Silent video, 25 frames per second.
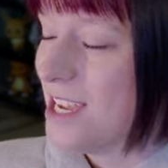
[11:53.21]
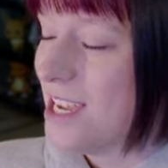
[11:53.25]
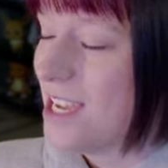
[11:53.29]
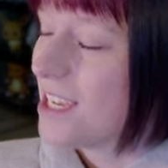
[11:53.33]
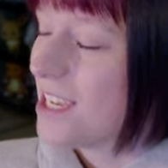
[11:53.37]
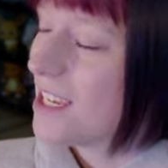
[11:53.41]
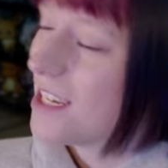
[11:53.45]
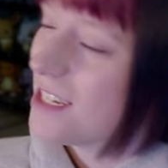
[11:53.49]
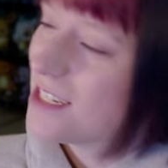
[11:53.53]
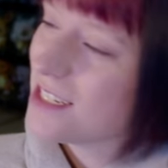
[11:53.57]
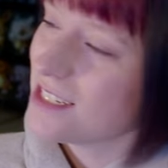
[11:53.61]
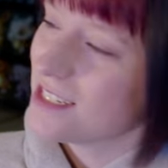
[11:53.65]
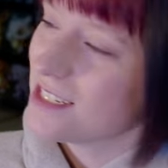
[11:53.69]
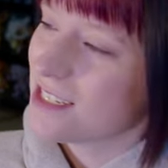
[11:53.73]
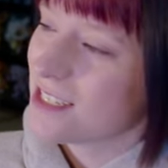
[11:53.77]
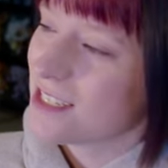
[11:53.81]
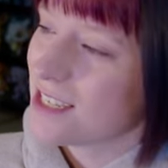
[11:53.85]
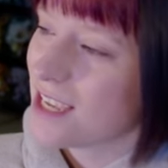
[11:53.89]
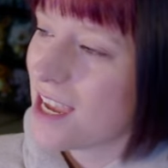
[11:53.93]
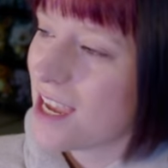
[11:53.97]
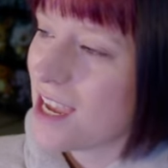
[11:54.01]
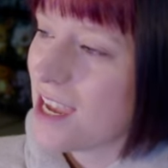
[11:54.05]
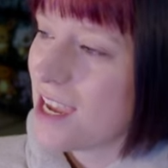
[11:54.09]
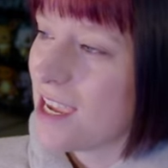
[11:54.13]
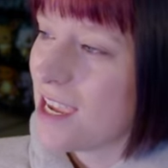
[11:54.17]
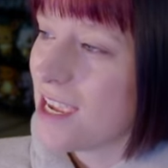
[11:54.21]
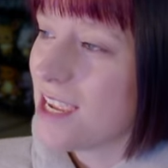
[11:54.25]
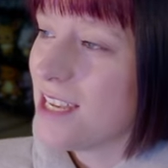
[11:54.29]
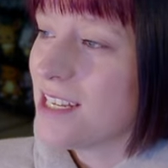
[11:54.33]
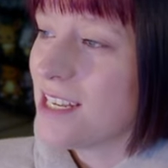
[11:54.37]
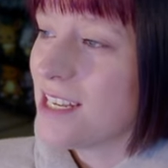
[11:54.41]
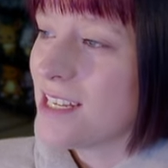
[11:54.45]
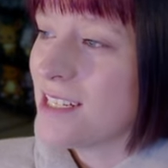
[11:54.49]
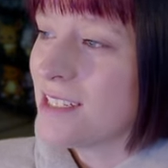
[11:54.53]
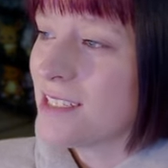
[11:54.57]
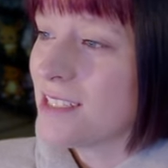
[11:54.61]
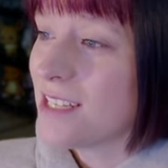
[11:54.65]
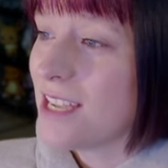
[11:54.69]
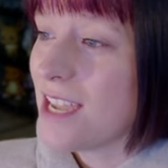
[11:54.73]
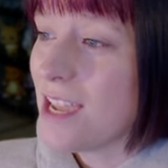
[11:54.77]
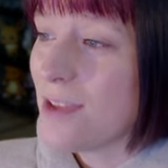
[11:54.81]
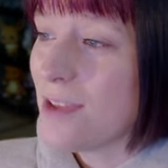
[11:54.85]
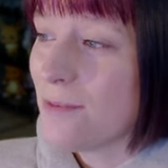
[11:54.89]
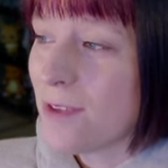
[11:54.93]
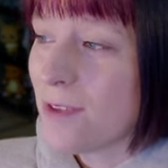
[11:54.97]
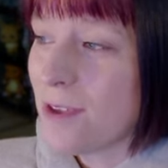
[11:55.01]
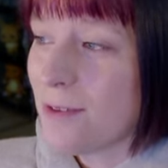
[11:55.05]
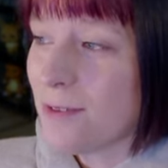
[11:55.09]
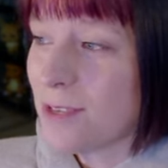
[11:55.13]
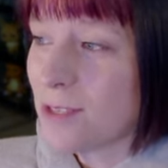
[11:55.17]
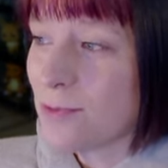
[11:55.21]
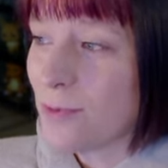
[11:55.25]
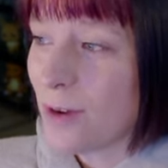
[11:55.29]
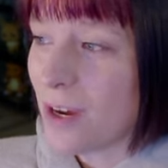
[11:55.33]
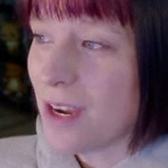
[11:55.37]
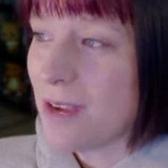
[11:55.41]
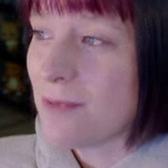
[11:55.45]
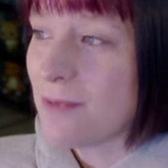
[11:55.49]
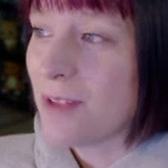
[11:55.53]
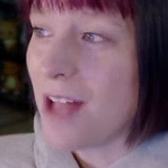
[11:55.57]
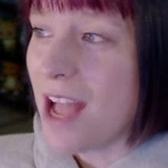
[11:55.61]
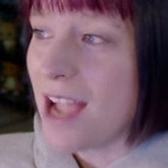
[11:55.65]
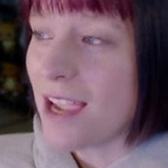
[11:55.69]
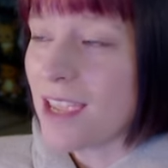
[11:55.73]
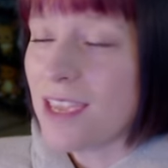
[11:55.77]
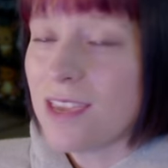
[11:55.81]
Because he didn't, if he was wearing black,